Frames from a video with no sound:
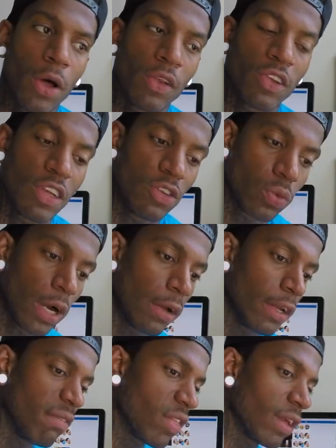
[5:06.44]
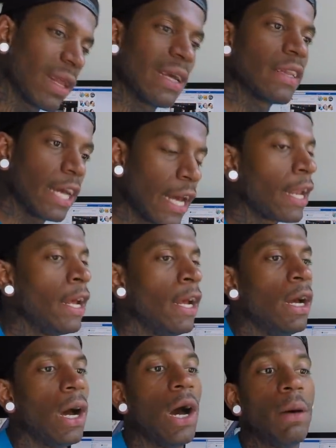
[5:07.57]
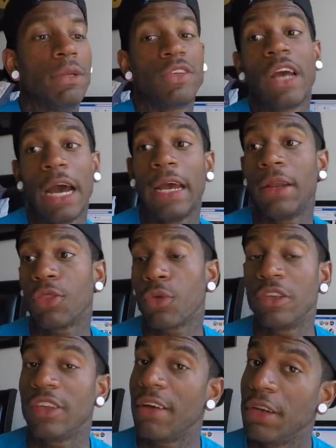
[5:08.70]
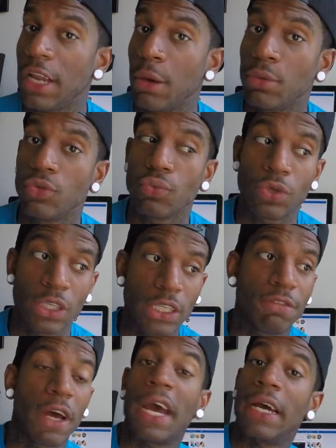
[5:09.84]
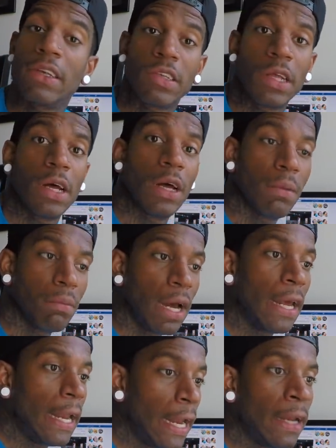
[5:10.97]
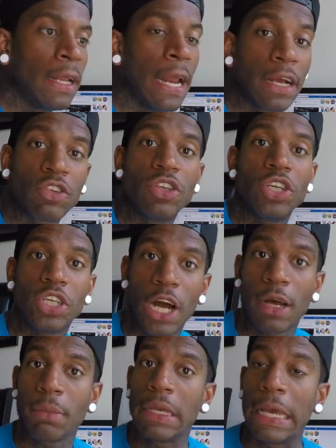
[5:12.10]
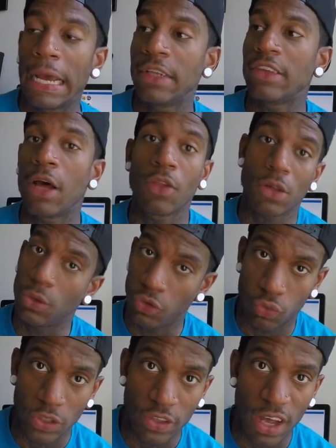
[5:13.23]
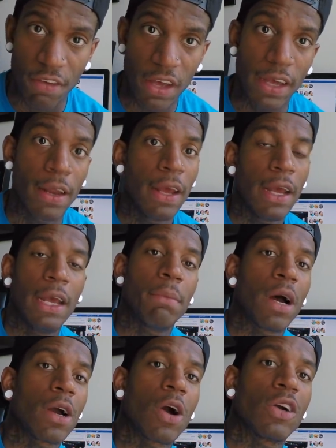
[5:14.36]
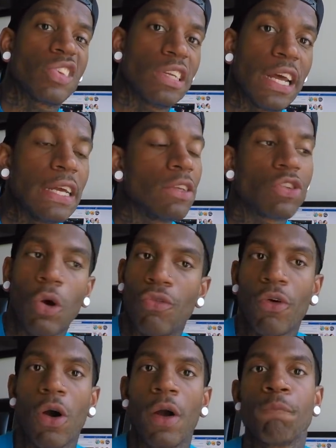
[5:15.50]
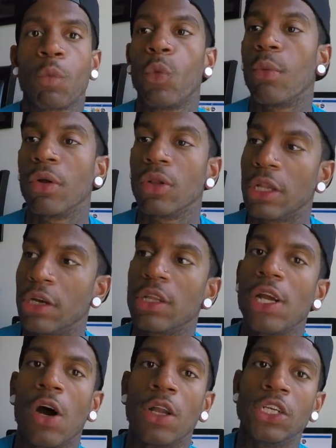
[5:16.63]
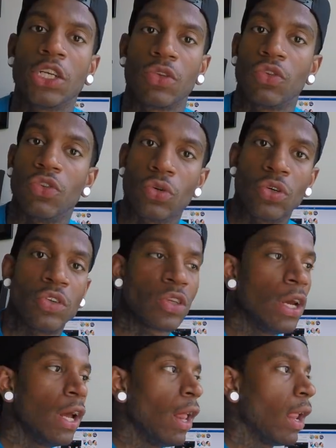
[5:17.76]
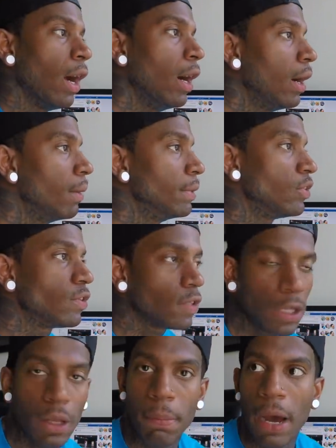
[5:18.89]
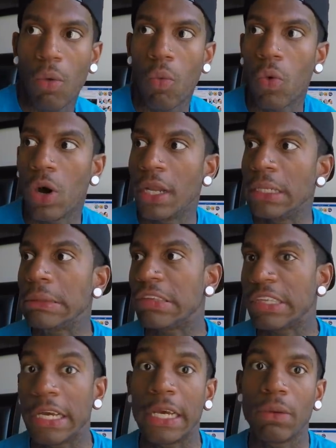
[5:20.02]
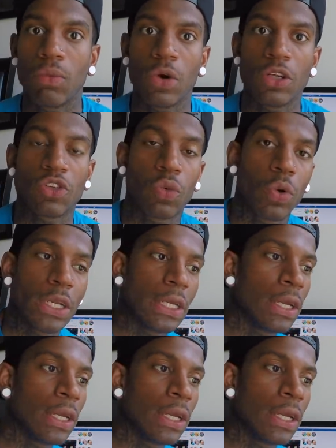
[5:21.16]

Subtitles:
all the Z's were out and everything like that. This guy had a 370 that was really fast. It actually shocked me. Hands down, the closest race I've had in my car to date so far. We were literally on each other's doors until about 110, 120,